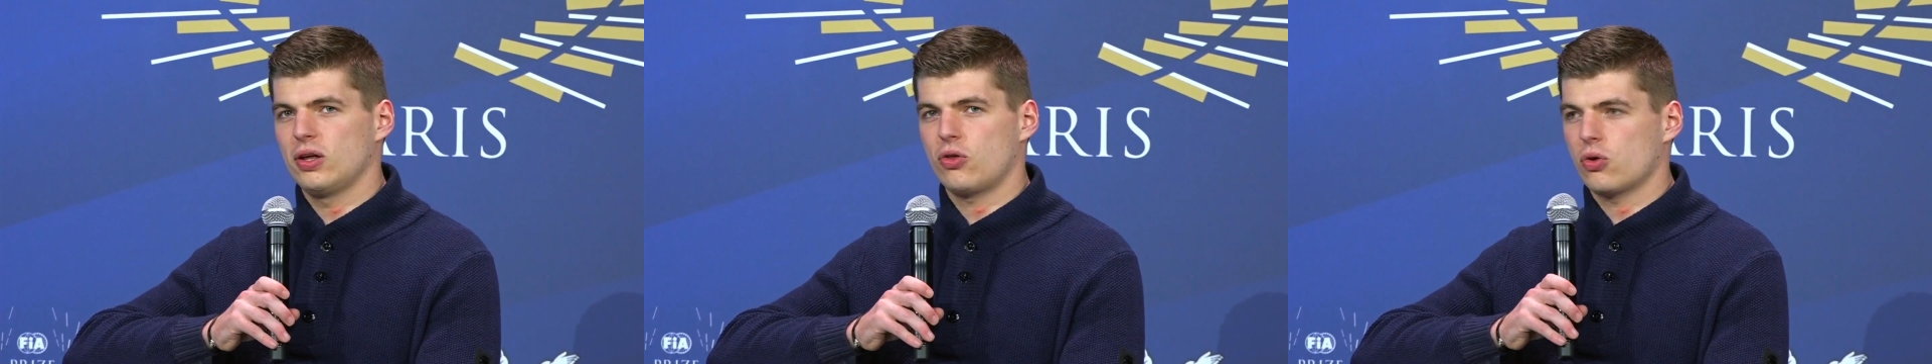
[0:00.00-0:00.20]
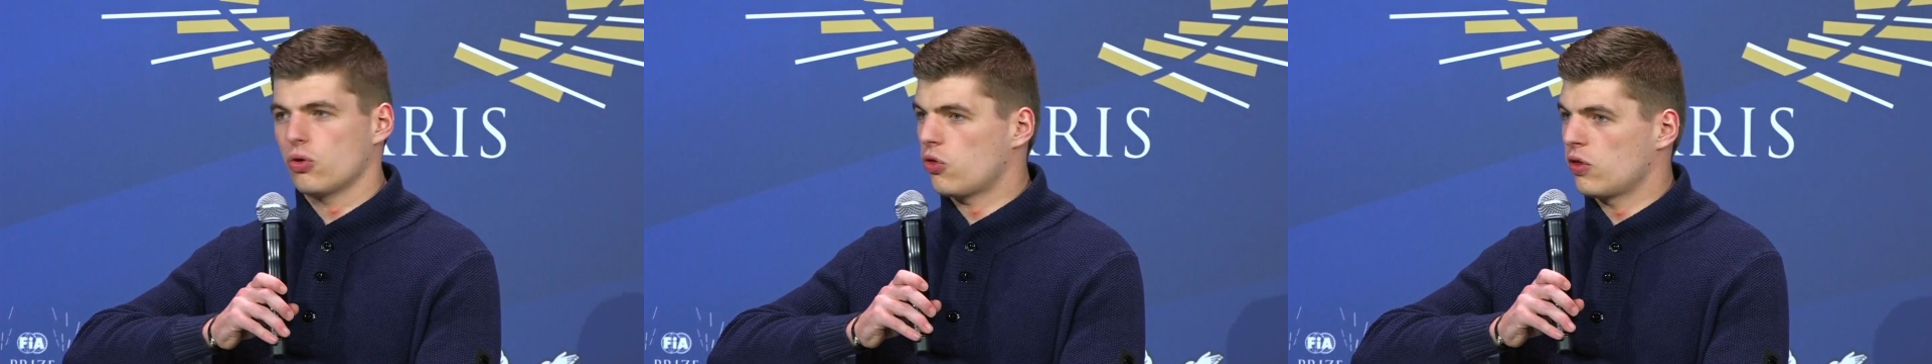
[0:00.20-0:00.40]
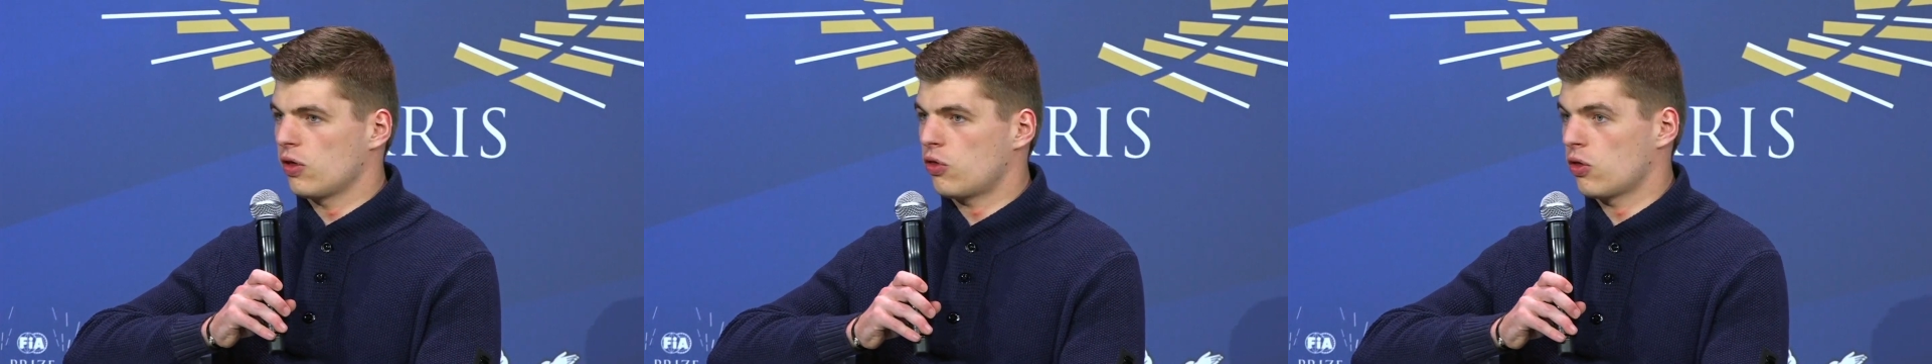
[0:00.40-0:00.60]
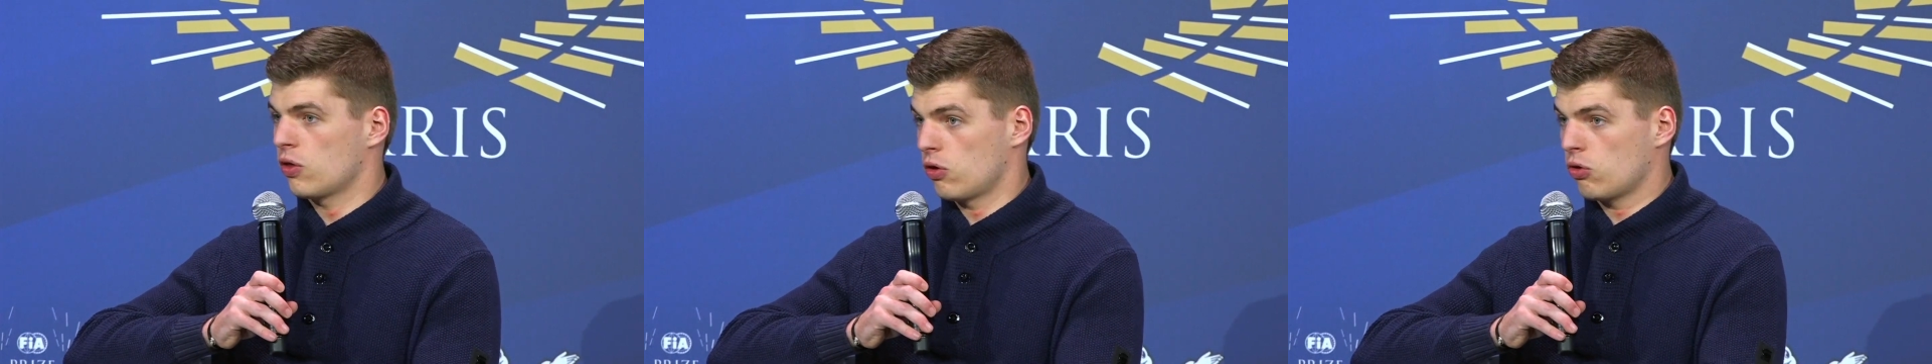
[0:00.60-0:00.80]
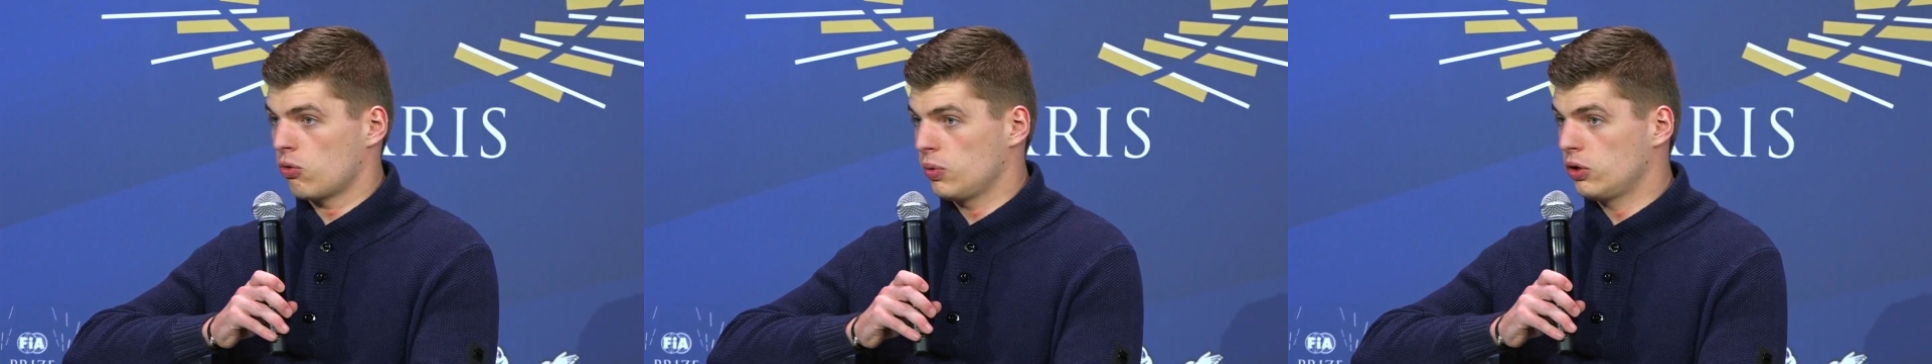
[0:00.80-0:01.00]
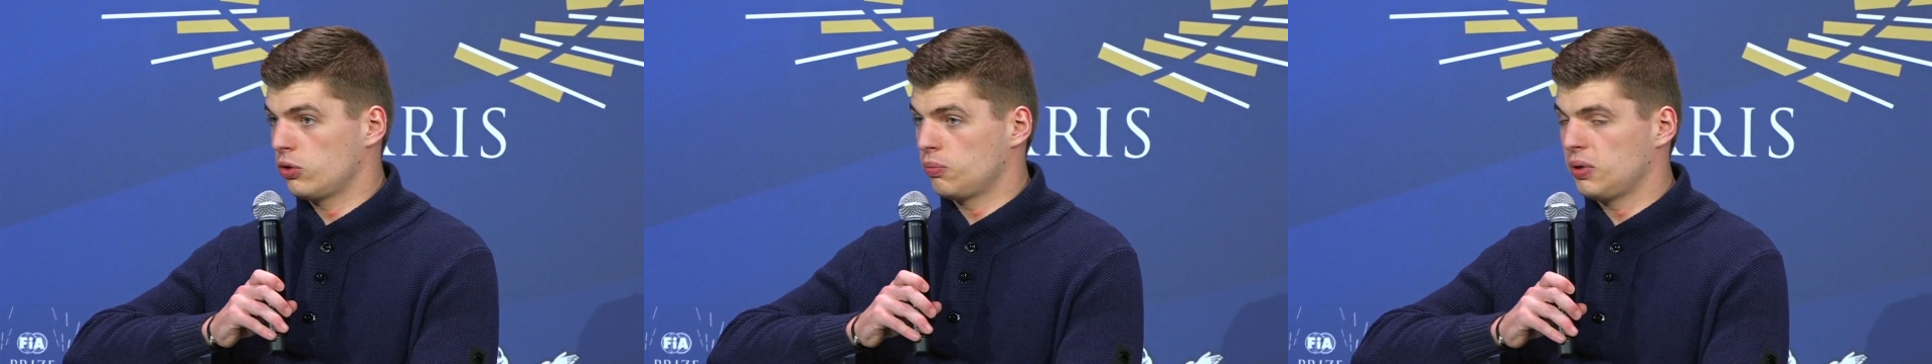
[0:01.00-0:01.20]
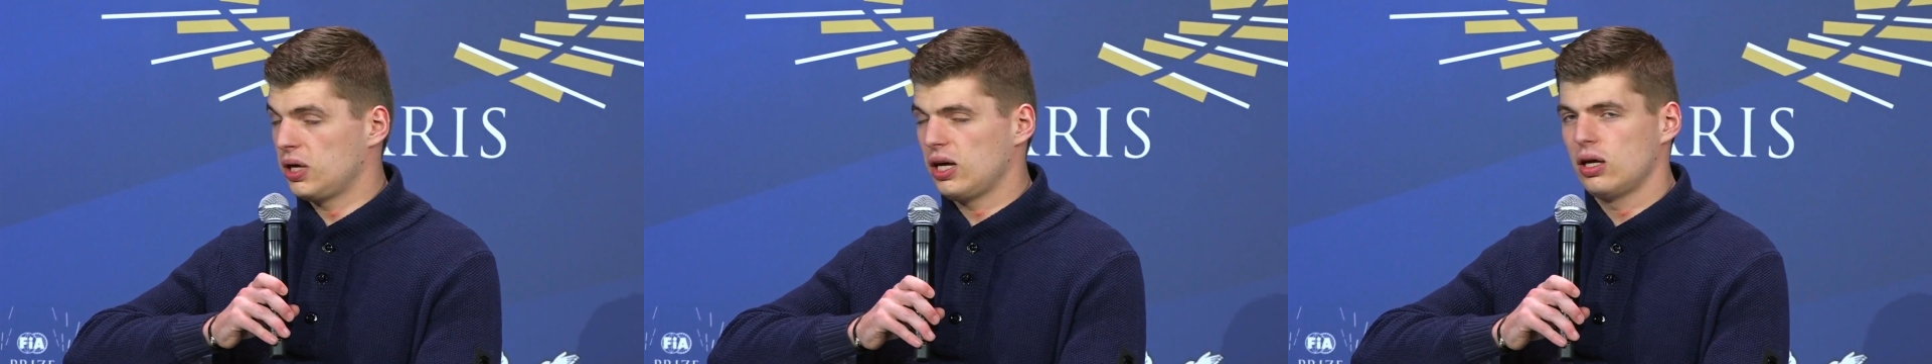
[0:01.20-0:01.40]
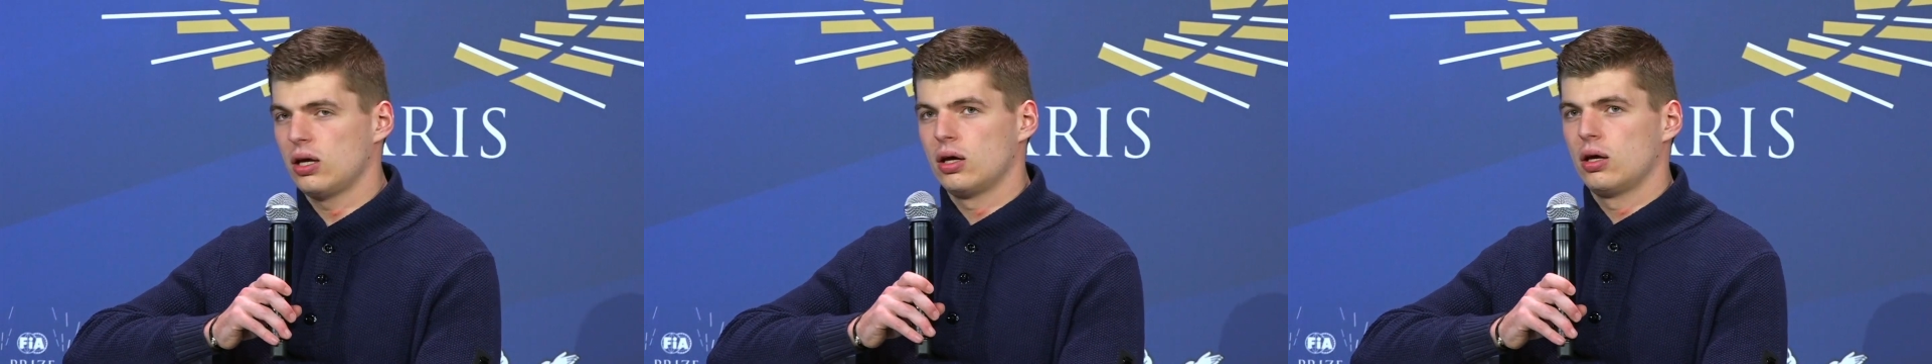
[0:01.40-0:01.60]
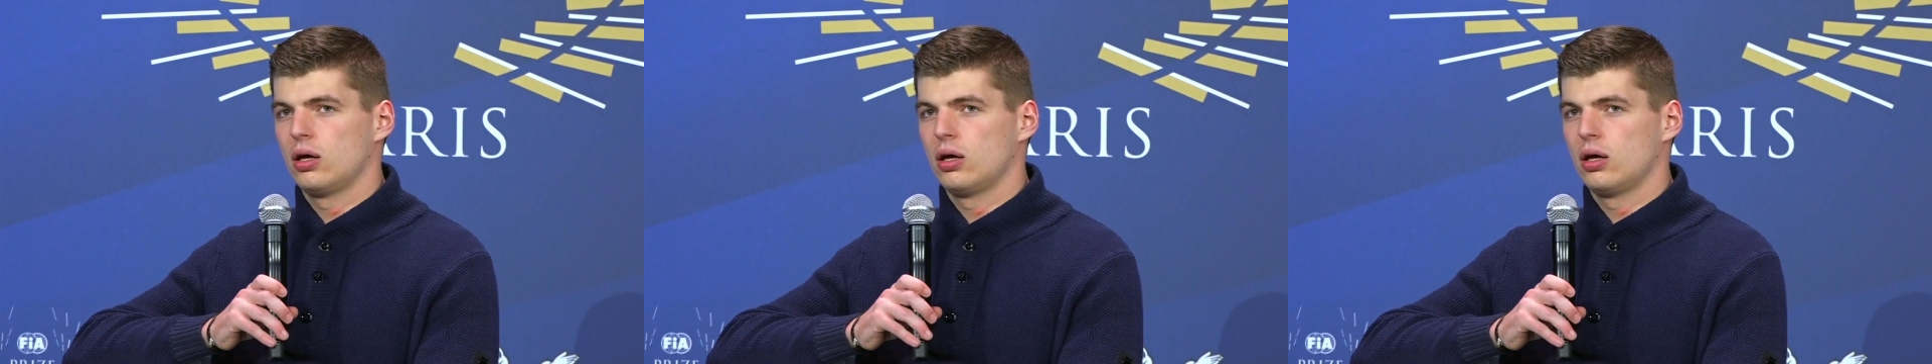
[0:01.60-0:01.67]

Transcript: as consistent as we could be.